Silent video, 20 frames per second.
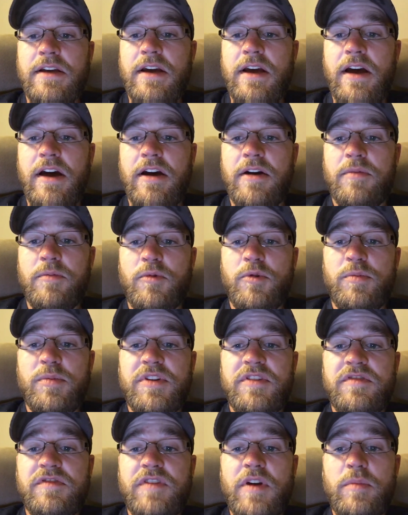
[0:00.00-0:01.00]
will
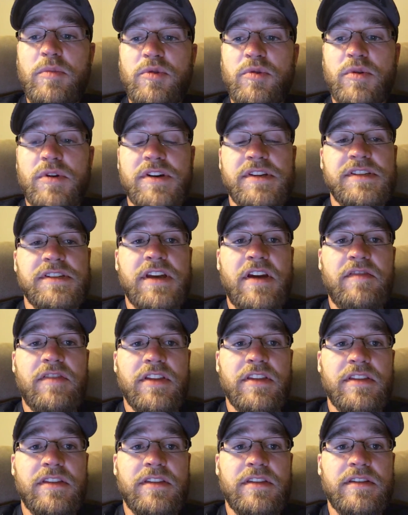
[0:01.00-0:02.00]
be February
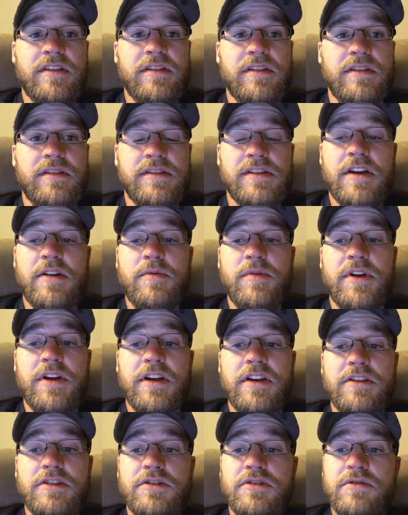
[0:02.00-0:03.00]
7th. Say we
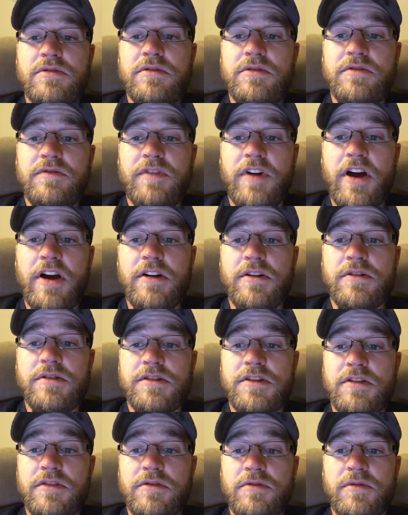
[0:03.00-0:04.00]
get 2 new
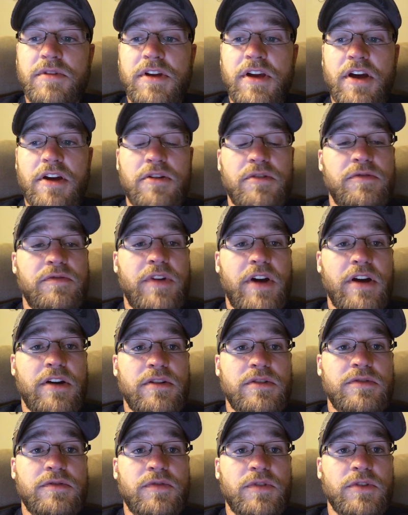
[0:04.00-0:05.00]
fighters and 3 Echo
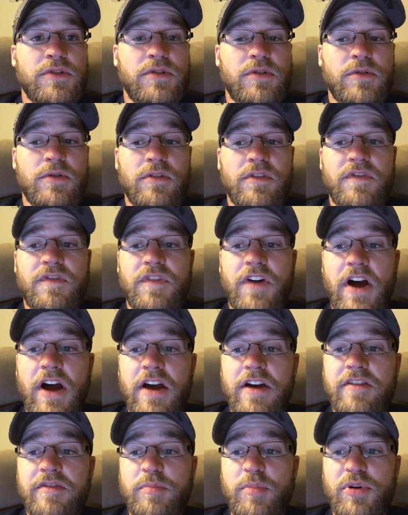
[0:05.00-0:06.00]
Fighters for a total of
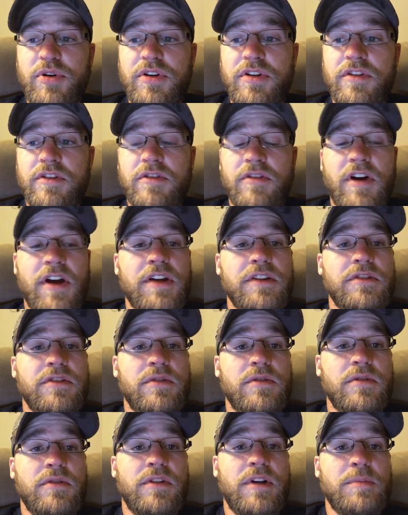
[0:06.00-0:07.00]
5, putting the grand
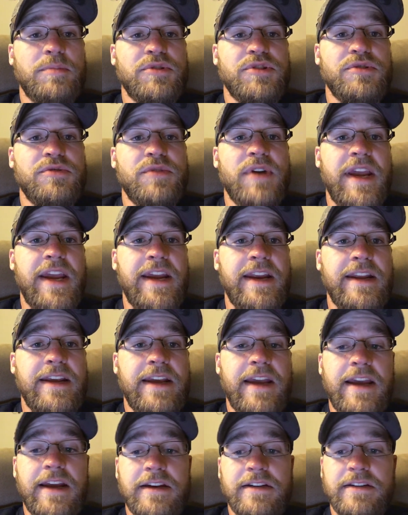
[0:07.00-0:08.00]
total up to
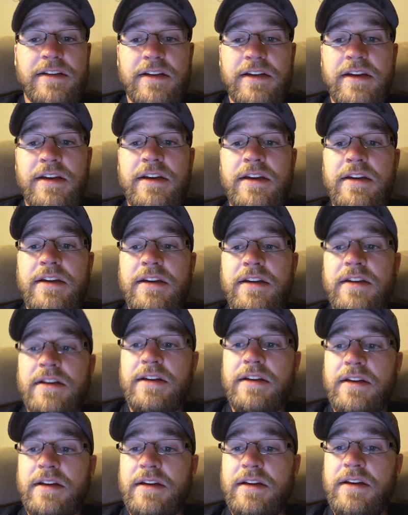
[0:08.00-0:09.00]
88.
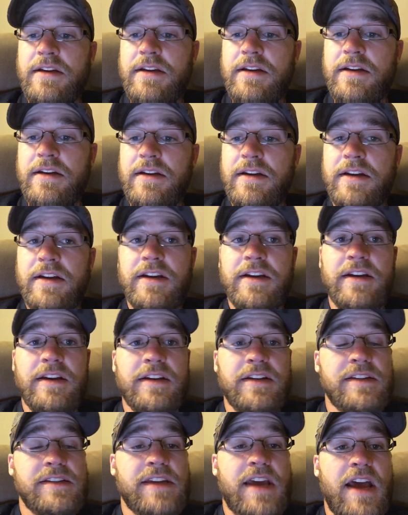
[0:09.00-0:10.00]
In
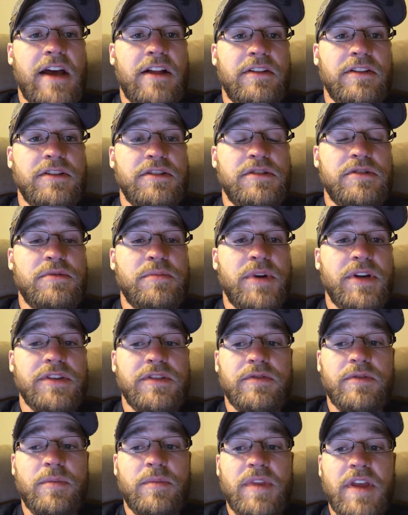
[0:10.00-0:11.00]
exactly 2
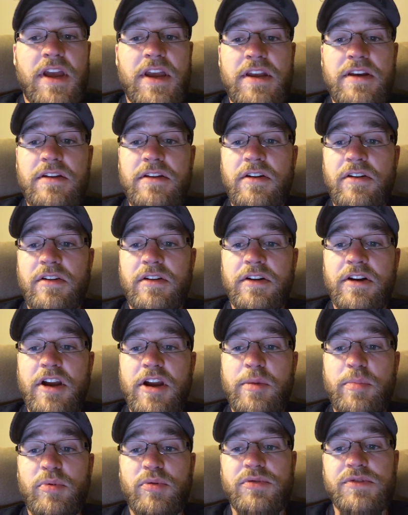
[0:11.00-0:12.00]
months from then, on
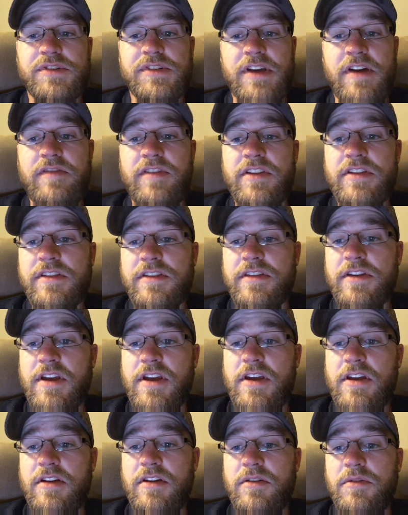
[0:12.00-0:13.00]
April 7th,
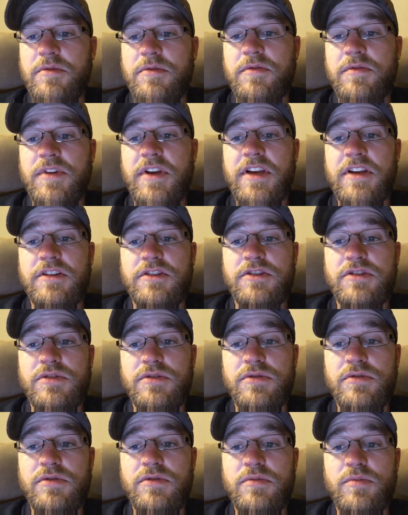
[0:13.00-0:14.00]
get
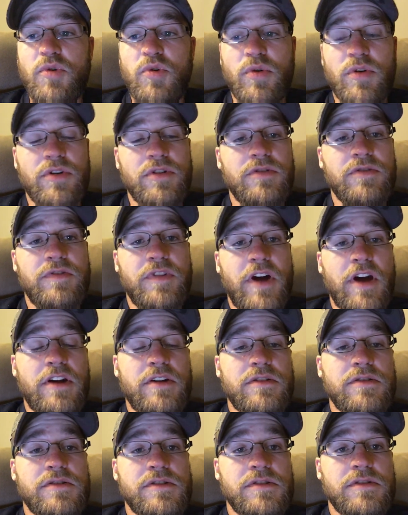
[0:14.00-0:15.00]
2 more new
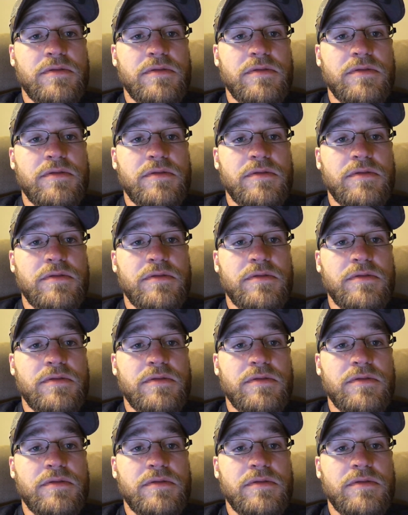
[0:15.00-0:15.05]
fighters,